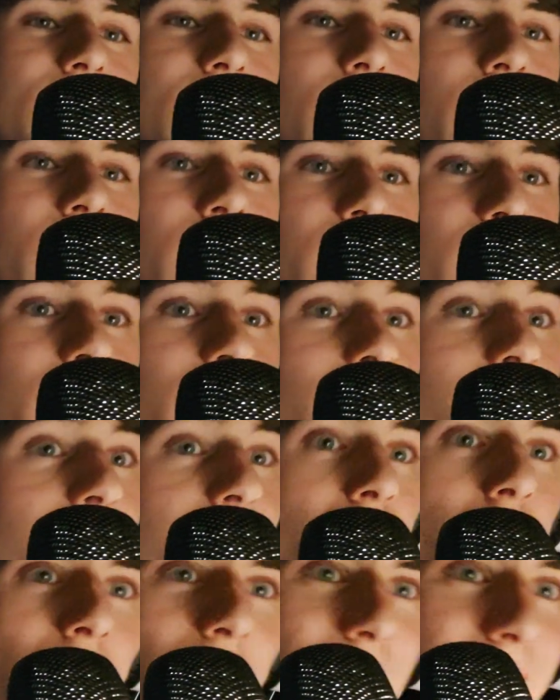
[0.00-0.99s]
And
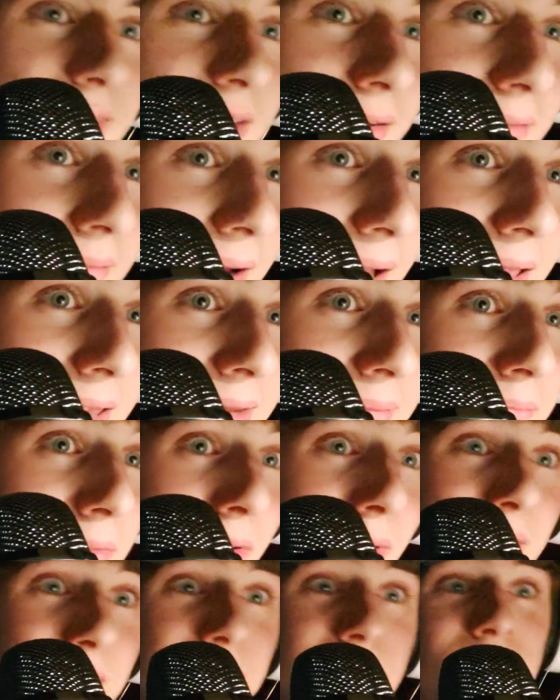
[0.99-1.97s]
we'll have a rally
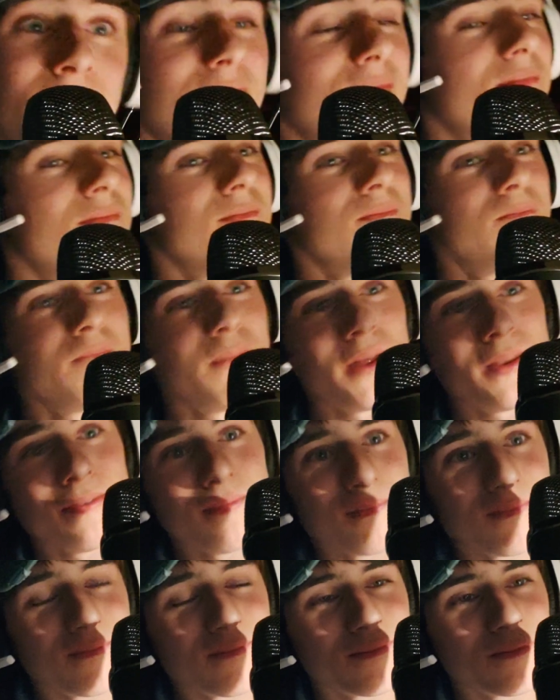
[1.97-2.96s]
point, but
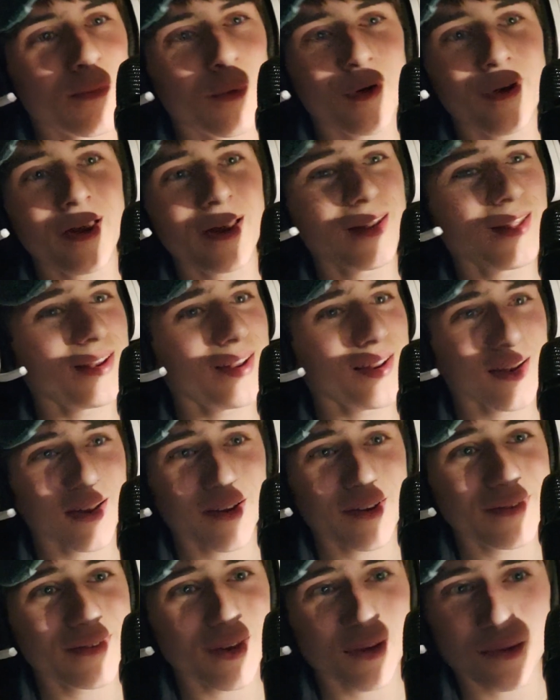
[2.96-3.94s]
we're not at an
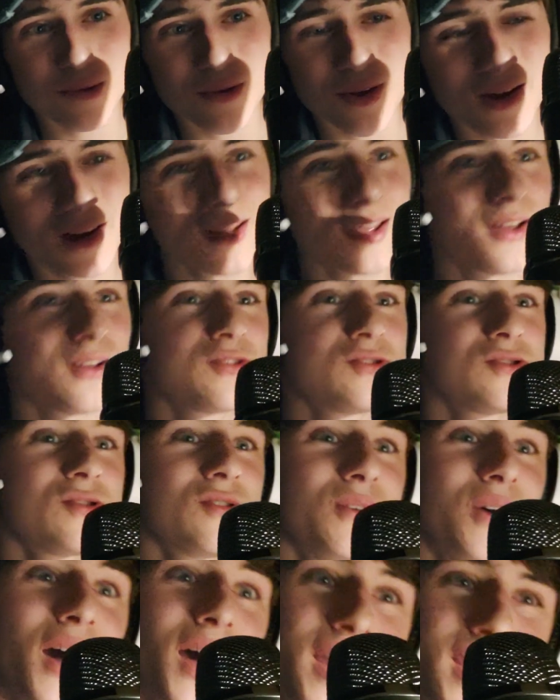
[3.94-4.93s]
airfield right now,
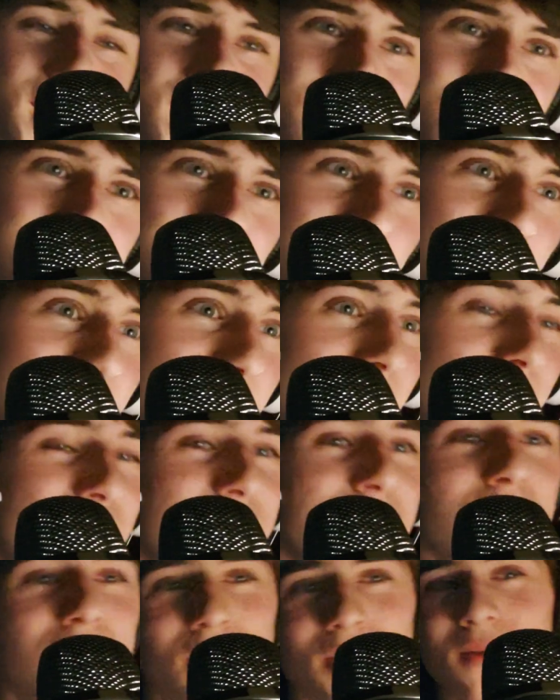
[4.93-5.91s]
so I can't pick a
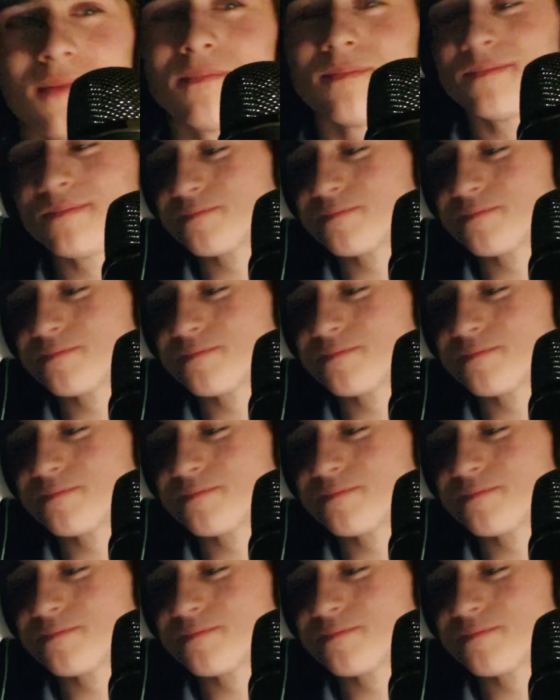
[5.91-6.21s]
rally point.